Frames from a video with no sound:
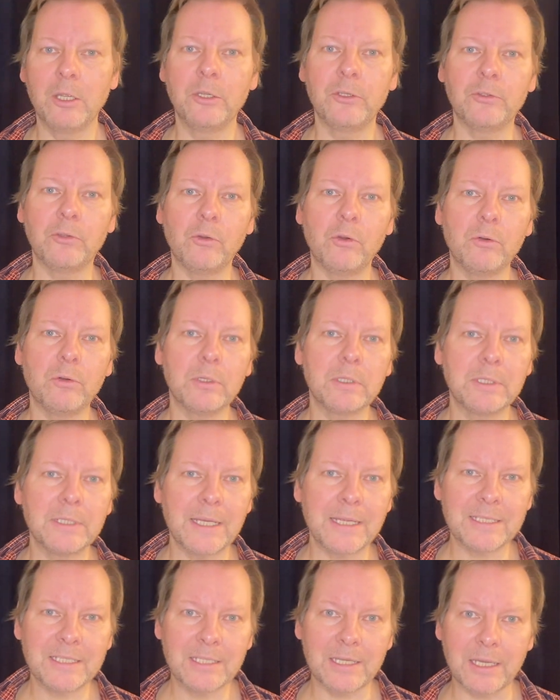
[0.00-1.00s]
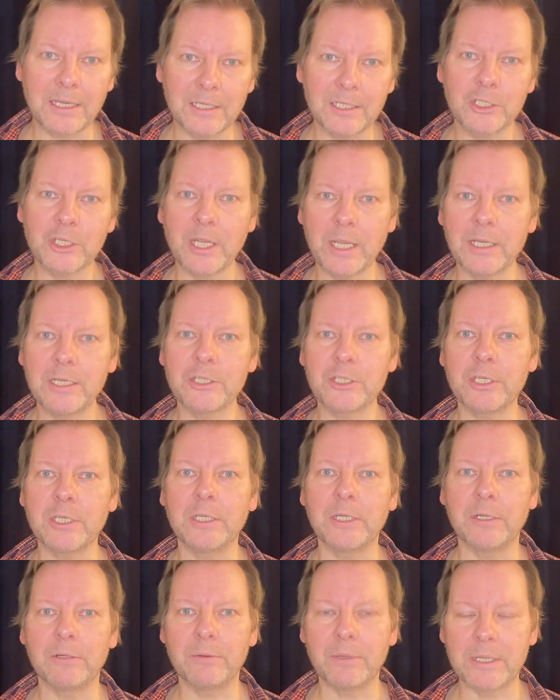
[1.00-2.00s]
So nothing changed here.